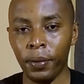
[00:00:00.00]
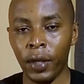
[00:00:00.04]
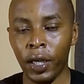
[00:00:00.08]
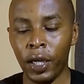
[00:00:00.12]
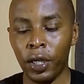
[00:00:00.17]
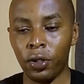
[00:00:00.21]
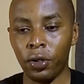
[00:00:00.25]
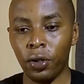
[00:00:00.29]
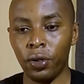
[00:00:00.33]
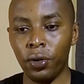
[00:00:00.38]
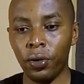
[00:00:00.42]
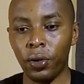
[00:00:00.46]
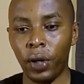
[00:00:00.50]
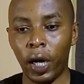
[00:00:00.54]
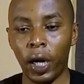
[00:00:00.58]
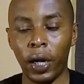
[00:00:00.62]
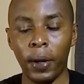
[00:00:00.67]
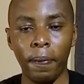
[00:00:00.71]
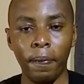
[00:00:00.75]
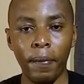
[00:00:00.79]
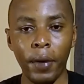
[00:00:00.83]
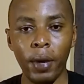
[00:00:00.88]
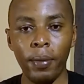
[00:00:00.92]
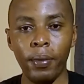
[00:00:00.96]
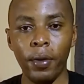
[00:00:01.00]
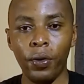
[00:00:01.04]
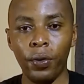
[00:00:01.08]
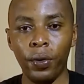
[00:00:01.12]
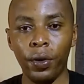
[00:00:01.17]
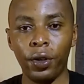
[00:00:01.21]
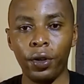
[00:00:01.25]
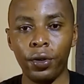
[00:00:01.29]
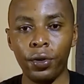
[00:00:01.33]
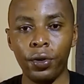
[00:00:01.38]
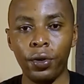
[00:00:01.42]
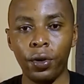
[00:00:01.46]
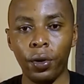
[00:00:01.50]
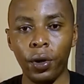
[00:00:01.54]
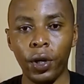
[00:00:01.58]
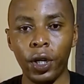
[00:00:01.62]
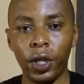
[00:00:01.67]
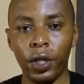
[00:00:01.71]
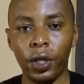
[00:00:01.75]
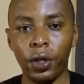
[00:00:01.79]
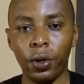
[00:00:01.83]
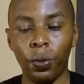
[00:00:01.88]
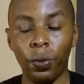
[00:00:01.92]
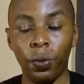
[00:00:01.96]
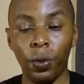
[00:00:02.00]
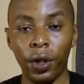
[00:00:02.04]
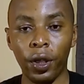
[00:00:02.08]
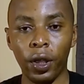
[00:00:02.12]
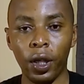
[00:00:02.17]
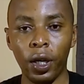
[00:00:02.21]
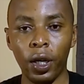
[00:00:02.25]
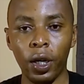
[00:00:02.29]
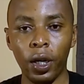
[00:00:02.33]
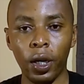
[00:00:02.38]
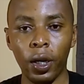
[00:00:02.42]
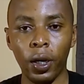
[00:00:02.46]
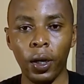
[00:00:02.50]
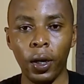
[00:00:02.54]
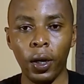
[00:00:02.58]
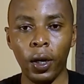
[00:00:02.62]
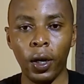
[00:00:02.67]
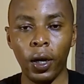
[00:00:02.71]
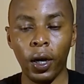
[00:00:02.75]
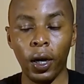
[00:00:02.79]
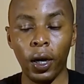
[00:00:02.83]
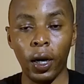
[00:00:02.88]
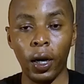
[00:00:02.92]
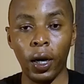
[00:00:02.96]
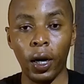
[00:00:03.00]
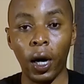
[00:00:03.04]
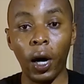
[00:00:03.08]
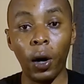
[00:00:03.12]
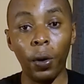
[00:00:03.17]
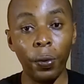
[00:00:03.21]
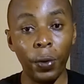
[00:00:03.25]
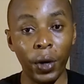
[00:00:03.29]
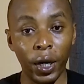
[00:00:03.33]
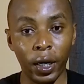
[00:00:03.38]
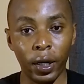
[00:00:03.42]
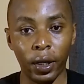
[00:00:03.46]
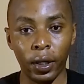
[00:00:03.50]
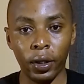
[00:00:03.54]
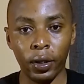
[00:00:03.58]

So you can maybe withdraw it within a week.